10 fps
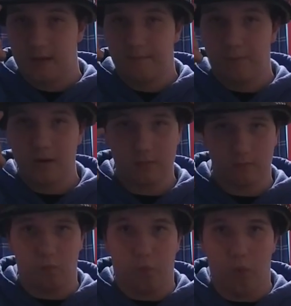
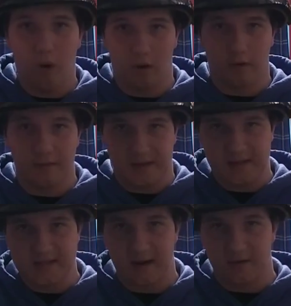putting water in the
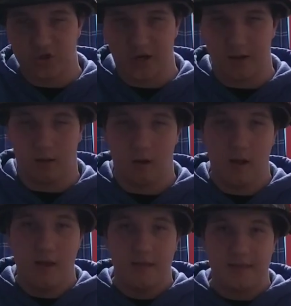inside of the shell,
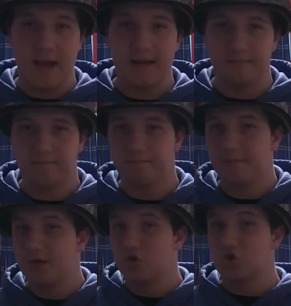that
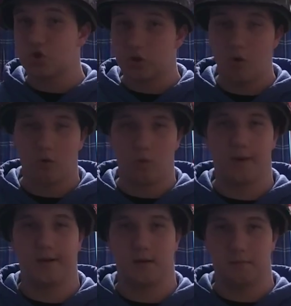slower
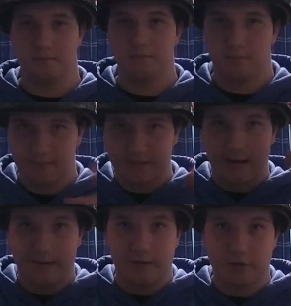way to
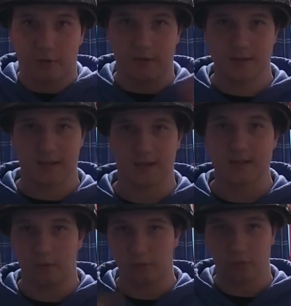kind of destroy this thing because
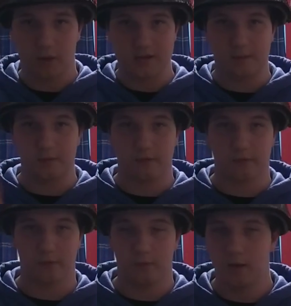it'll rust completely
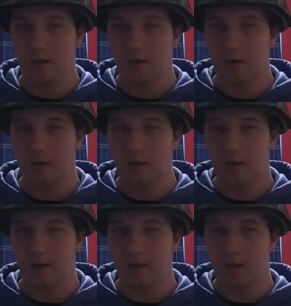through.